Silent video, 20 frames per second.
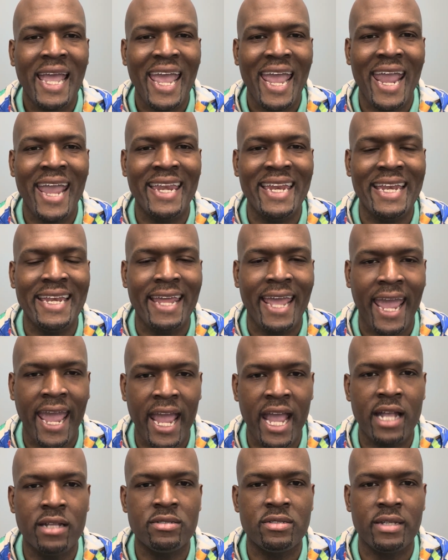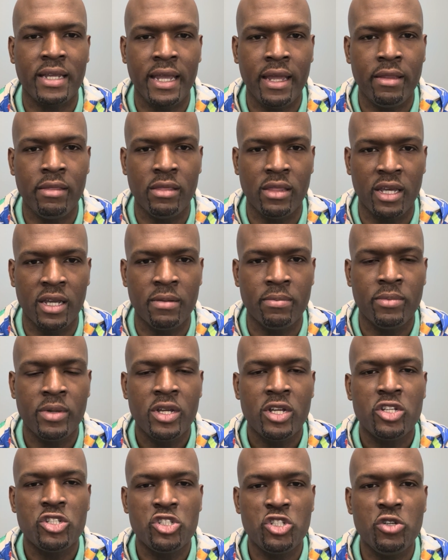and enhanced in them
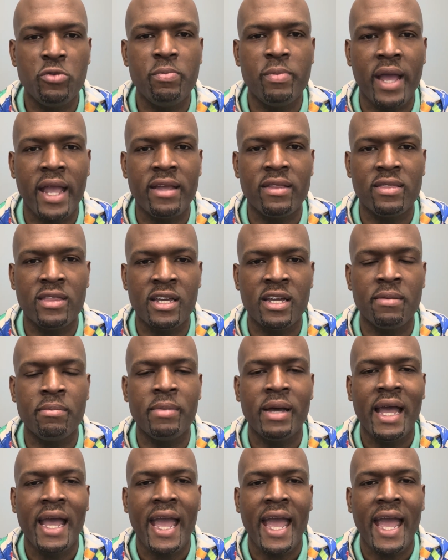to make them